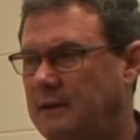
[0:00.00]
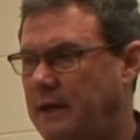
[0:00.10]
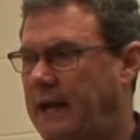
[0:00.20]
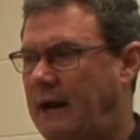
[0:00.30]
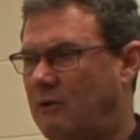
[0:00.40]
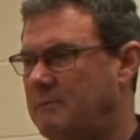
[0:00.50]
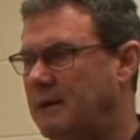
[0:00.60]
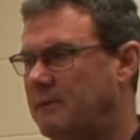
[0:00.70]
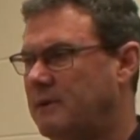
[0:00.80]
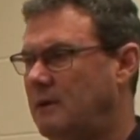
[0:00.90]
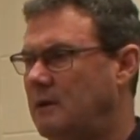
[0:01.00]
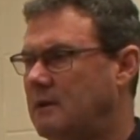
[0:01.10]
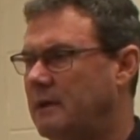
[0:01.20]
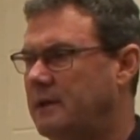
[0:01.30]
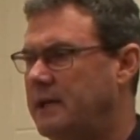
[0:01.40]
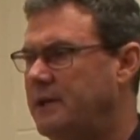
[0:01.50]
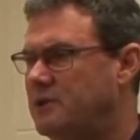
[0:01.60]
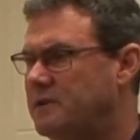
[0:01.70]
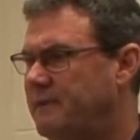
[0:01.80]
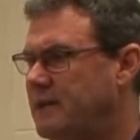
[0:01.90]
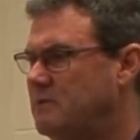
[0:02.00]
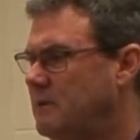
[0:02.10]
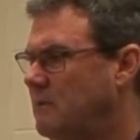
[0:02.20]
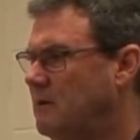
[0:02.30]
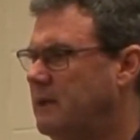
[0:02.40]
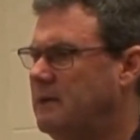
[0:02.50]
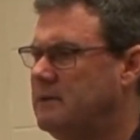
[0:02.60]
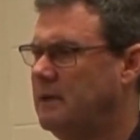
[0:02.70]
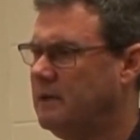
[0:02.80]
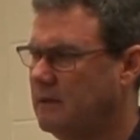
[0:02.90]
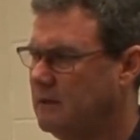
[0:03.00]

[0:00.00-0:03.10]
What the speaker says: And I remember the look on the teacher's face when he walked out. I was like,